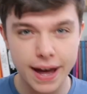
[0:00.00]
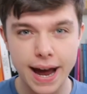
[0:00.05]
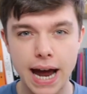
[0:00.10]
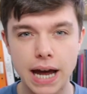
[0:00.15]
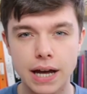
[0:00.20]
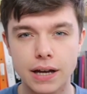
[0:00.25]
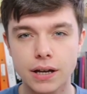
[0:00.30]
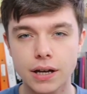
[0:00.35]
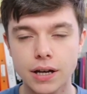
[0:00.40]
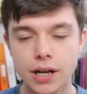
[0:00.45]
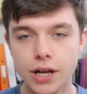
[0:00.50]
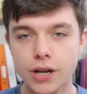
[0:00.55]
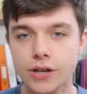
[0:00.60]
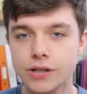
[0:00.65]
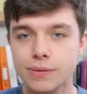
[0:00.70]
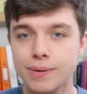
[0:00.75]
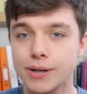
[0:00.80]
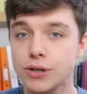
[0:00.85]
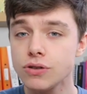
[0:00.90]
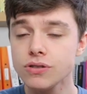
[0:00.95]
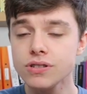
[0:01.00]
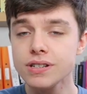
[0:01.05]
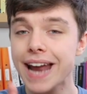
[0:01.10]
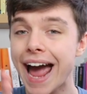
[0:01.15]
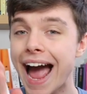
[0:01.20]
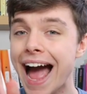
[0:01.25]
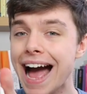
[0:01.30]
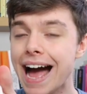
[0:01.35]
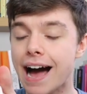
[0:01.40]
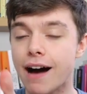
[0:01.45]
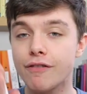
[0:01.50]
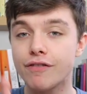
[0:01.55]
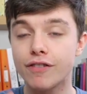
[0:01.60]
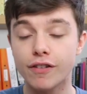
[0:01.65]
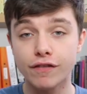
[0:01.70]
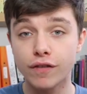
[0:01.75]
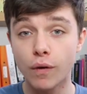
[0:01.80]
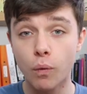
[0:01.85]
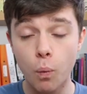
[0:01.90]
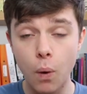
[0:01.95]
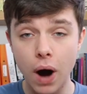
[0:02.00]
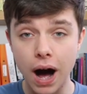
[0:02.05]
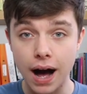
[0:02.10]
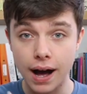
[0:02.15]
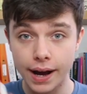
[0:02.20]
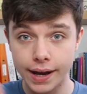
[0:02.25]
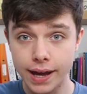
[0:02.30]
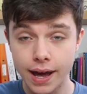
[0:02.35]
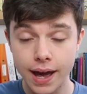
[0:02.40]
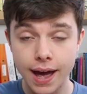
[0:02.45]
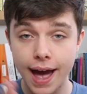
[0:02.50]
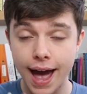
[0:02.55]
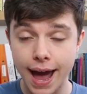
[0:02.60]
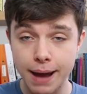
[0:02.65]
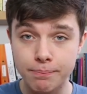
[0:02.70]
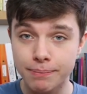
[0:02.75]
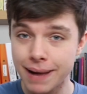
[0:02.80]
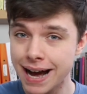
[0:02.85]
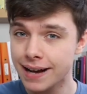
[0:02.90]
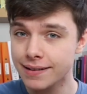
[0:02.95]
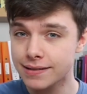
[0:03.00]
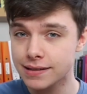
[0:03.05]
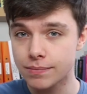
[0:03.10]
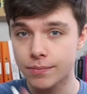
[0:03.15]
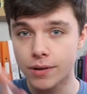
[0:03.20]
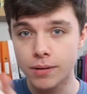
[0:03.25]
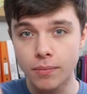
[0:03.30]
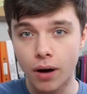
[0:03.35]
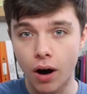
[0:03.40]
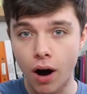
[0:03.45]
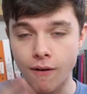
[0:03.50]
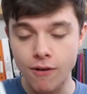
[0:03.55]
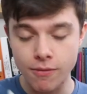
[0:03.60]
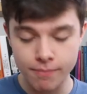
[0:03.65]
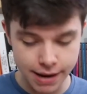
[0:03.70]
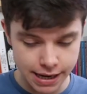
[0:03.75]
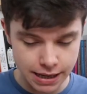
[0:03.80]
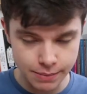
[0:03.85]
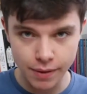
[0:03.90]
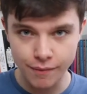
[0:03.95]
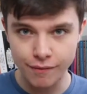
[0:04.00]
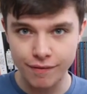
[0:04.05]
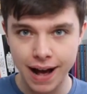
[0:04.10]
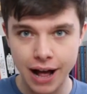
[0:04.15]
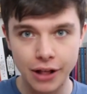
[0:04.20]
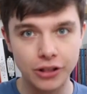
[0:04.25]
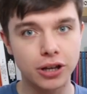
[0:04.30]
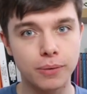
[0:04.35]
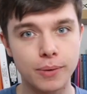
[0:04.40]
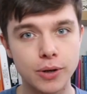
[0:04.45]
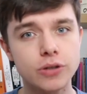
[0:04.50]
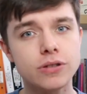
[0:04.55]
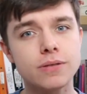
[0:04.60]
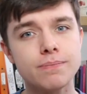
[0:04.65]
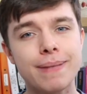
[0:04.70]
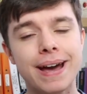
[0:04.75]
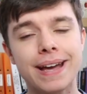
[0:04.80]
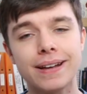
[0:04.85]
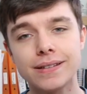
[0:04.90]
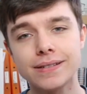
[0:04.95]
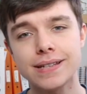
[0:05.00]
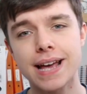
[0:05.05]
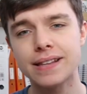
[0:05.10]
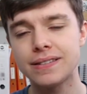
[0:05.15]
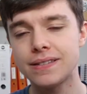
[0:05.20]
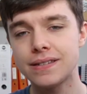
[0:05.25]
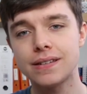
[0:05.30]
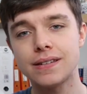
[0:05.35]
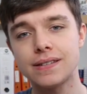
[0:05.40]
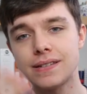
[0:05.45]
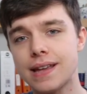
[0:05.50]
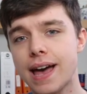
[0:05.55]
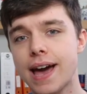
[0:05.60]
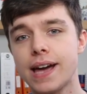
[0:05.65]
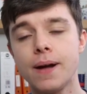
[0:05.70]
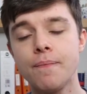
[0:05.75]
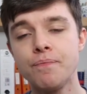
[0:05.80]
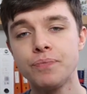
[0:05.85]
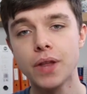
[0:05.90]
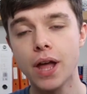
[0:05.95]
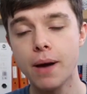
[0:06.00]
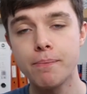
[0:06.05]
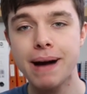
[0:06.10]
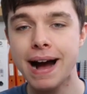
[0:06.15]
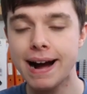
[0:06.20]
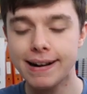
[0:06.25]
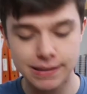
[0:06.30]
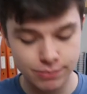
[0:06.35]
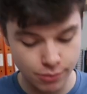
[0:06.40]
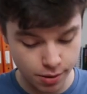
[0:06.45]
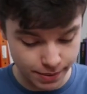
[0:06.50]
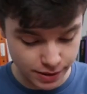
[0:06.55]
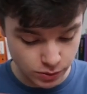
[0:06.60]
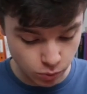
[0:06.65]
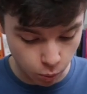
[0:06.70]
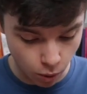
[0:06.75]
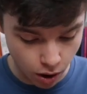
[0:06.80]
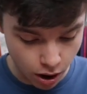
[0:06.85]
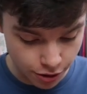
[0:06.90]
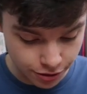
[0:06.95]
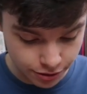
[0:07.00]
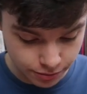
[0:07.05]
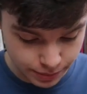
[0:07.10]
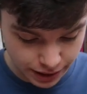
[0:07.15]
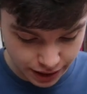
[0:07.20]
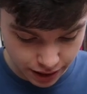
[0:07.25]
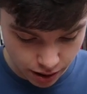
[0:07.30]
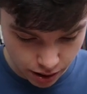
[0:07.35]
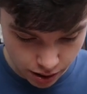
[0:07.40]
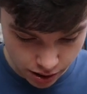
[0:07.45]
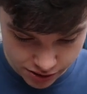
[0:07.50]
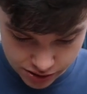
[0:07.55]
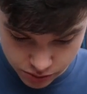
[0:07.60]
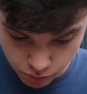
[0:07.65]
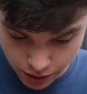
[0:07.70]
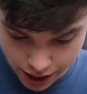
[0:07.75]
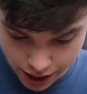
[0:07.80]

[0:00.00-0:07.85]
there. So it doesn't have, for y, a maximum or a minimum value. It doesn't make sense to say a maximum is 1 because,